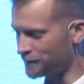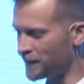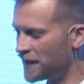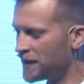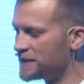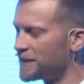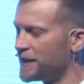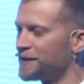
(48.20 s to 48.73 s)

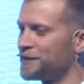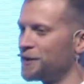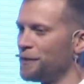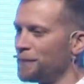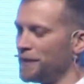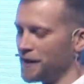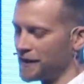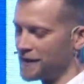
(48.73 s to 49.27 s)
is a
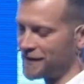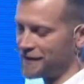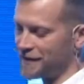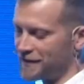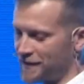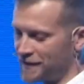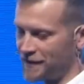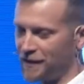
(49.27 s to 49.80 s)
topic
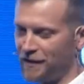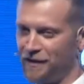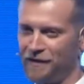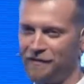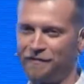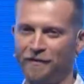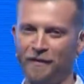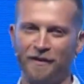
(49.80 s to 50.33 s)
that
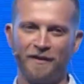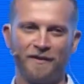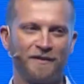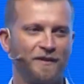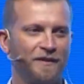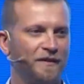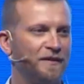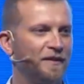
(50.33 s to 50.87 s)
I find
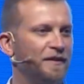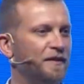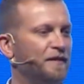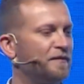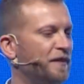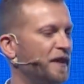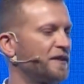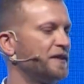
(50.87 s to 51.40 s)

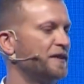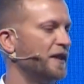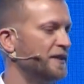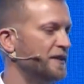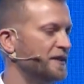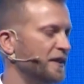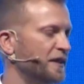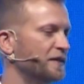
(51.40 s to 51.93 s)

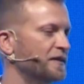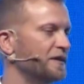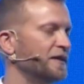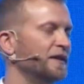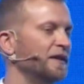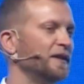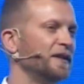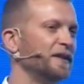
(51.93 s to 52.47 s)
fascinating.
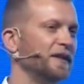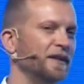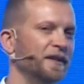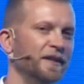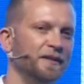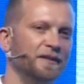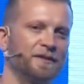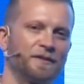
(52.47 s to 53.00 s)

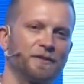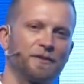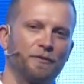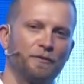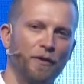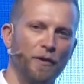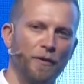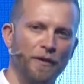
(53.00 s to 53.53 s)
It's
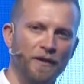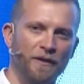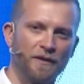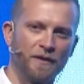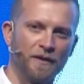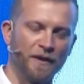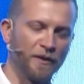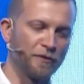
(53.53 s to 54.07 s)
growing
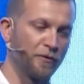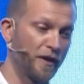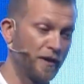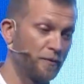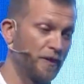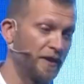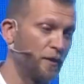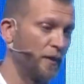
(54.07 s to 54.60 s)

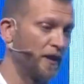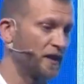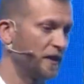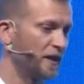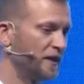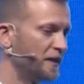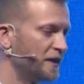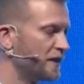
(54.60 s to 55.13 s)
incredibly
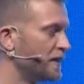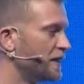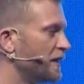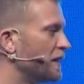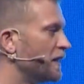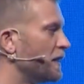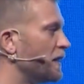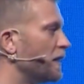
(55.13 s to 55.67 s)
quickly,
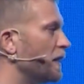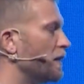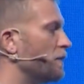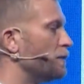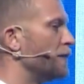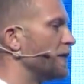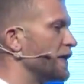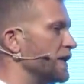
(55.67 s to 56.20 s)

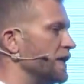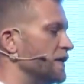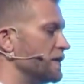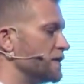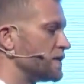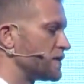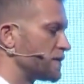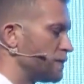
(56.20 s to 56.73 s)
but it
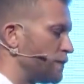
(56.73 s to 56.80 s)
is